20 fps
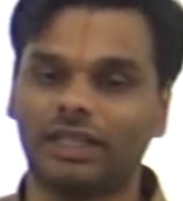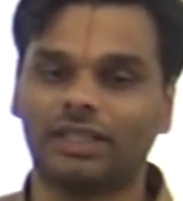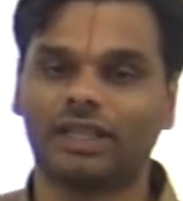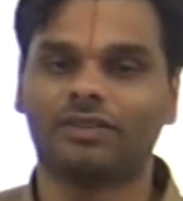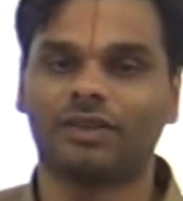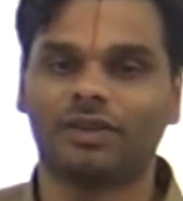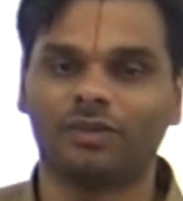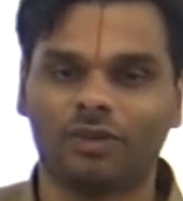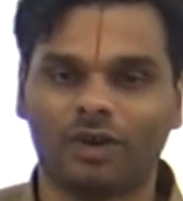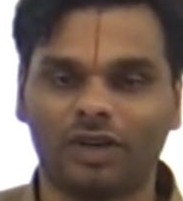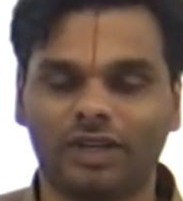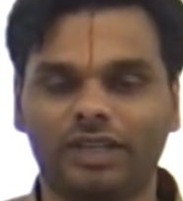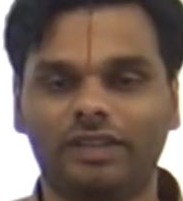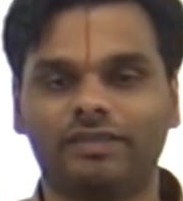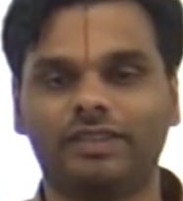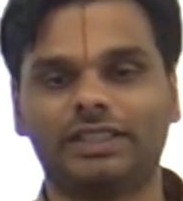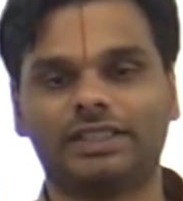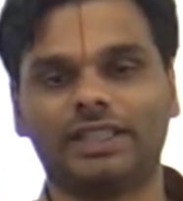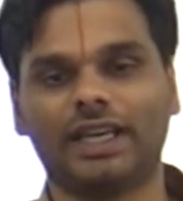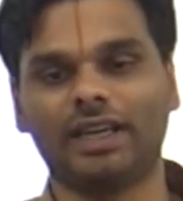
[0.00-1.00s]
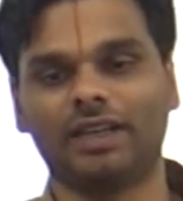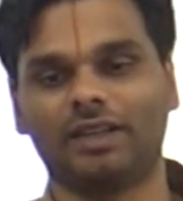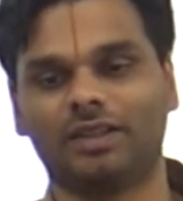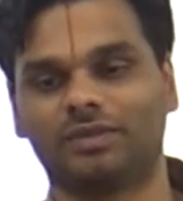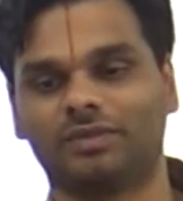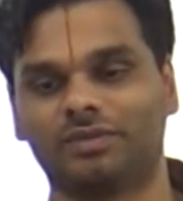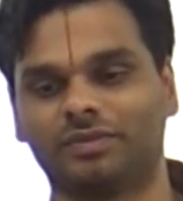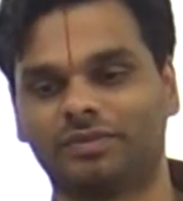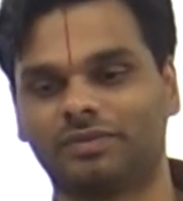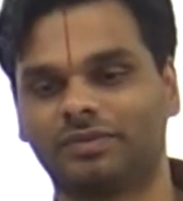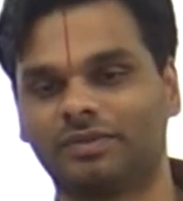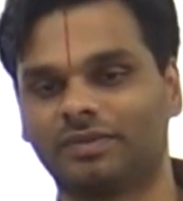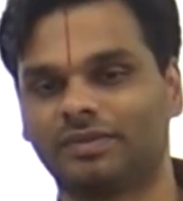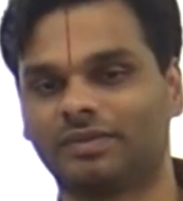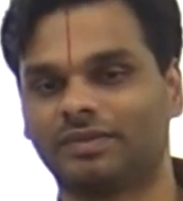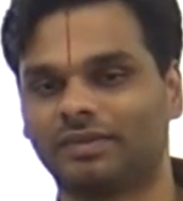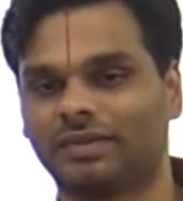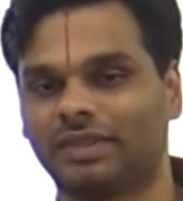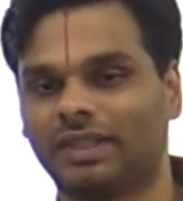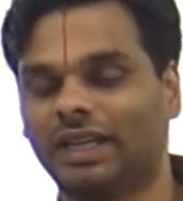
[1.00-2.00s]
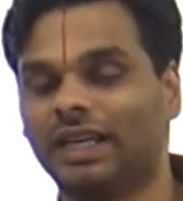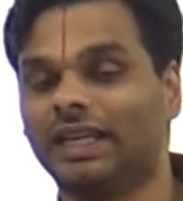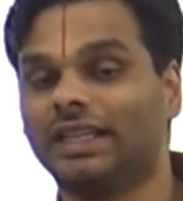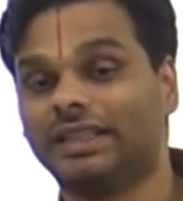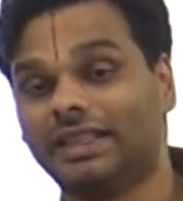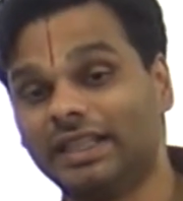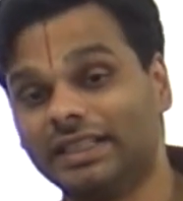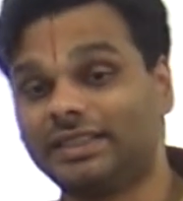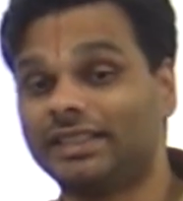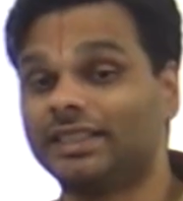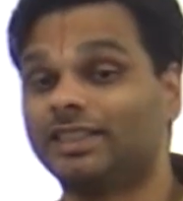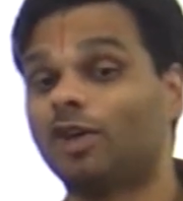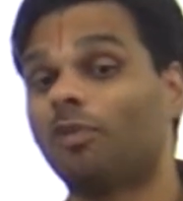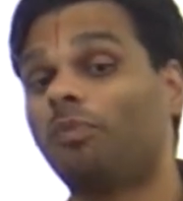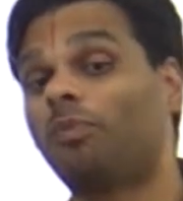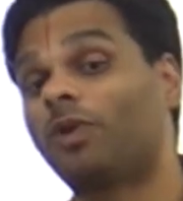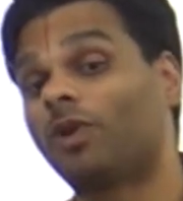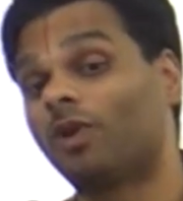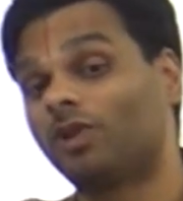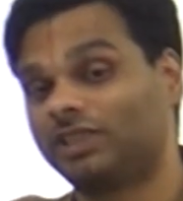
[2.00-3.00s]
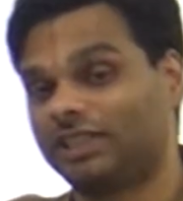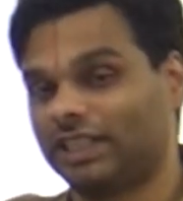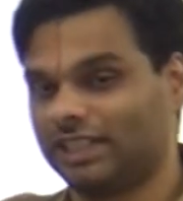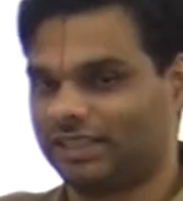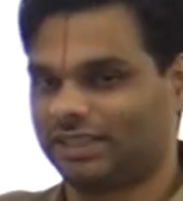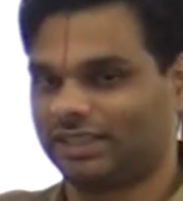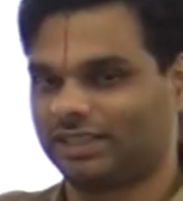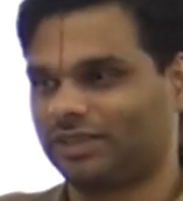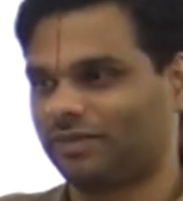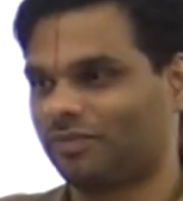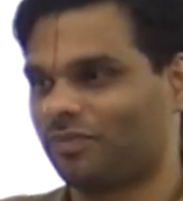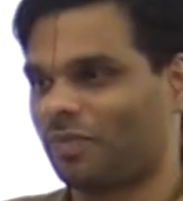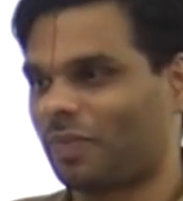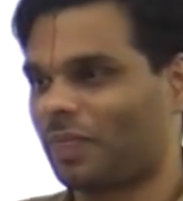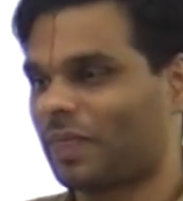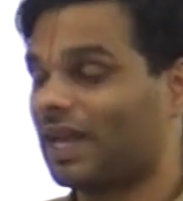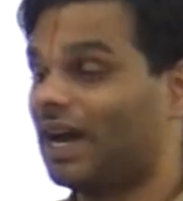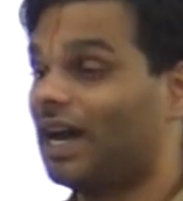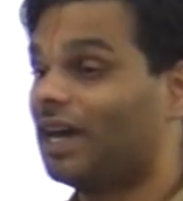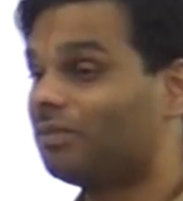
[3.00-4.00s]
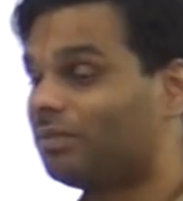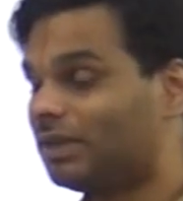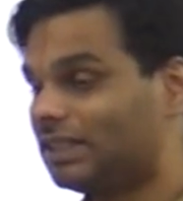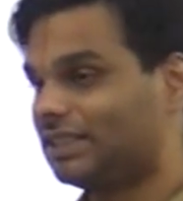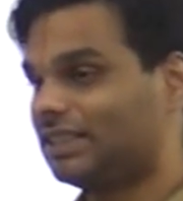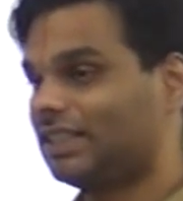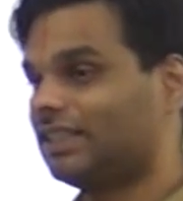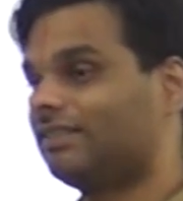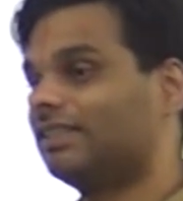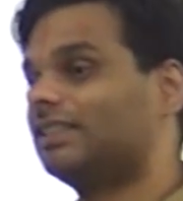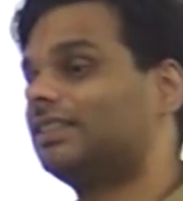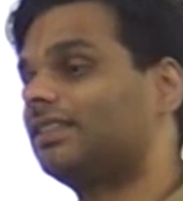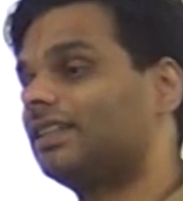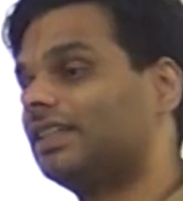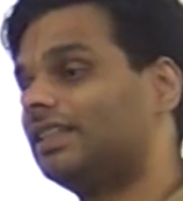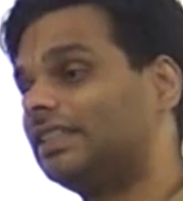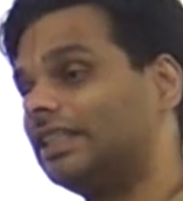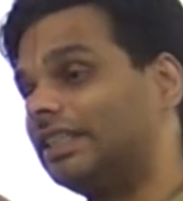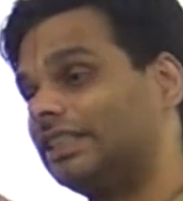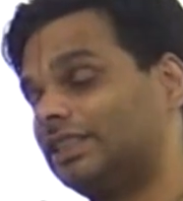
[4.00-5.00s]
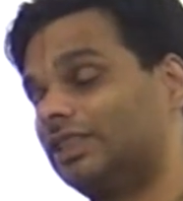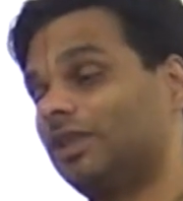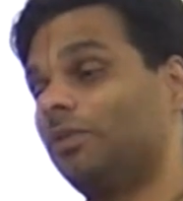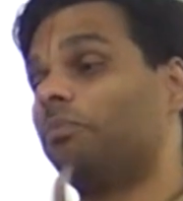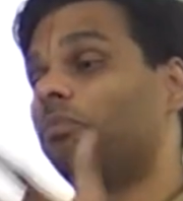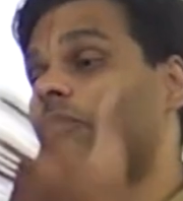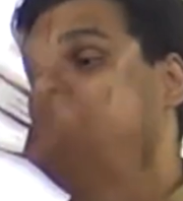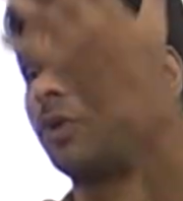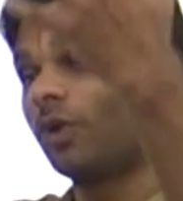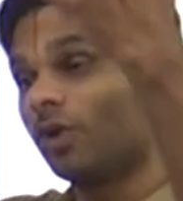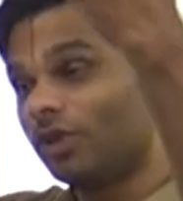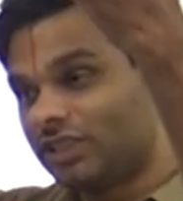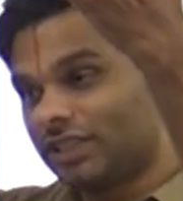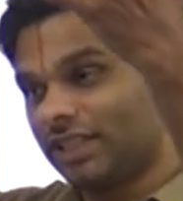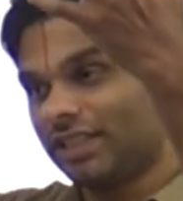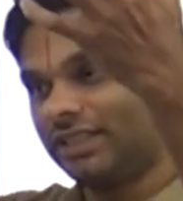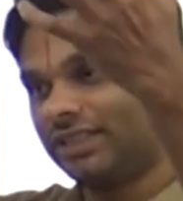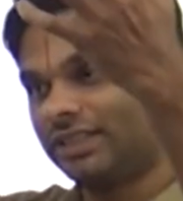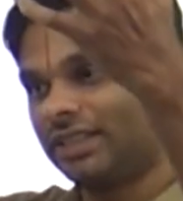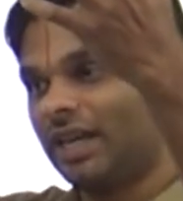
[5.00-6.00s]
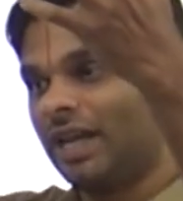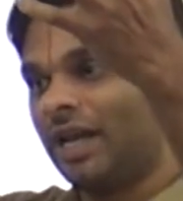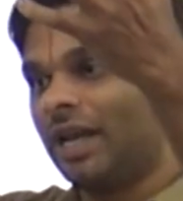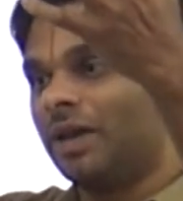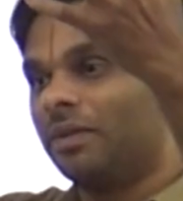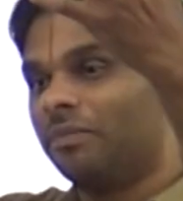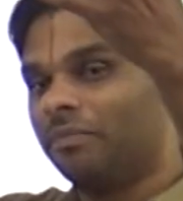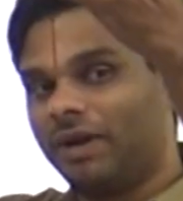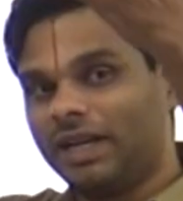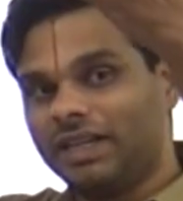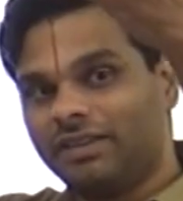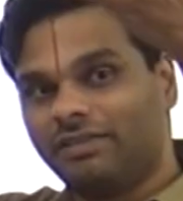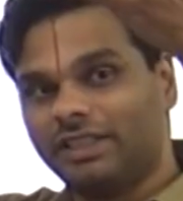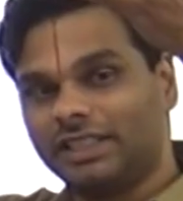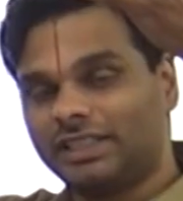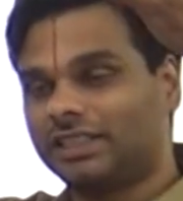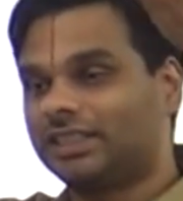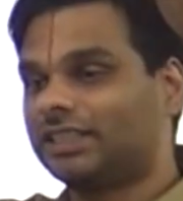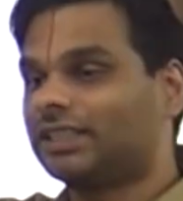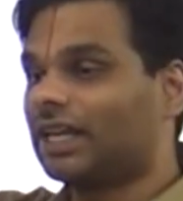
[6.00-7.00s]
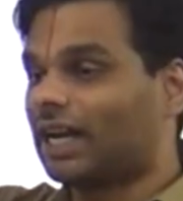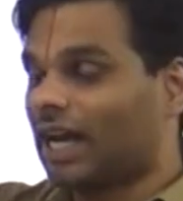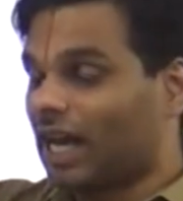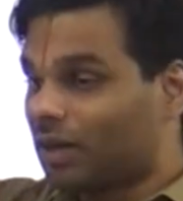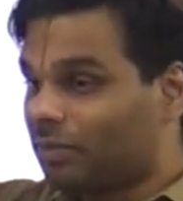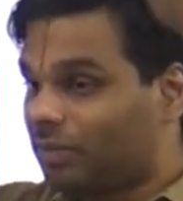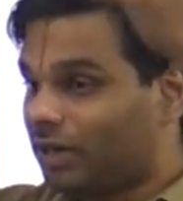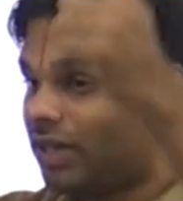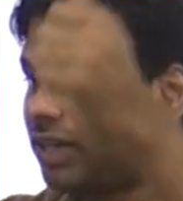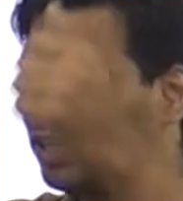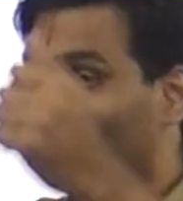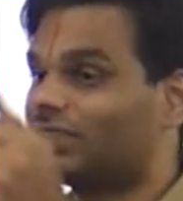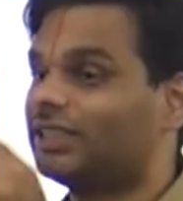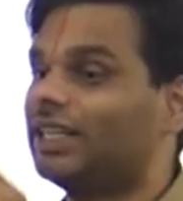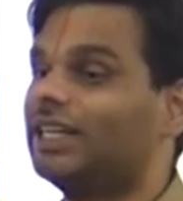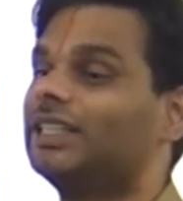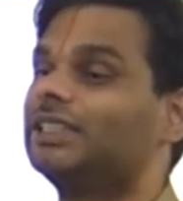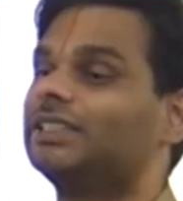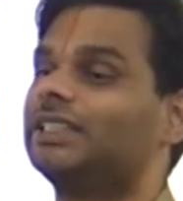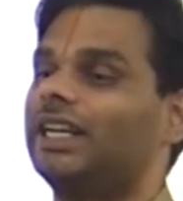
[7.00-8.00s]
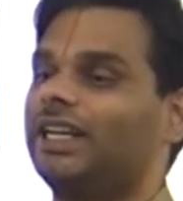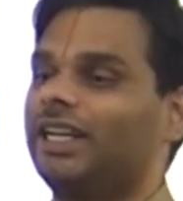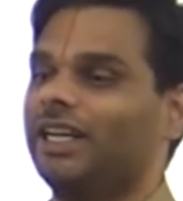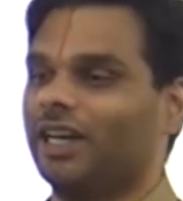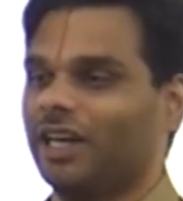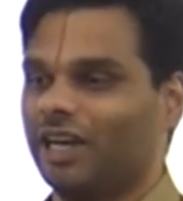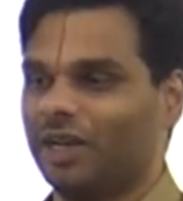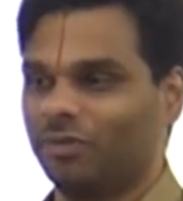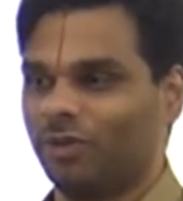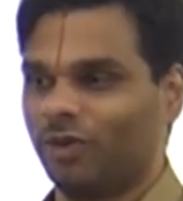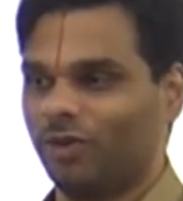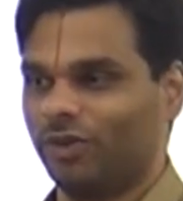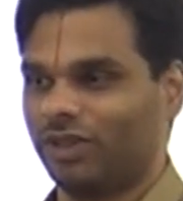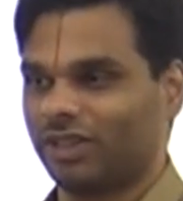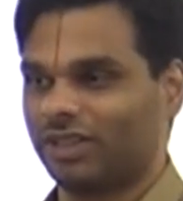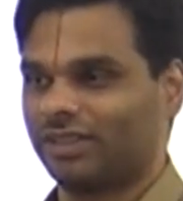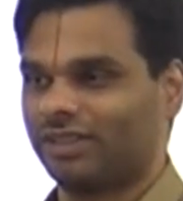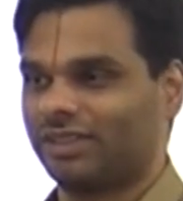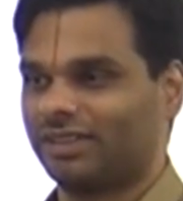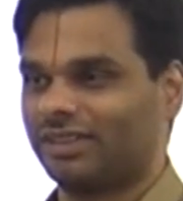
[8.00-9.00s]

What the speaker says: the other one, what did we say? This is a process. Carbon sequestration is the process by which the carbon dioxide is getting removed.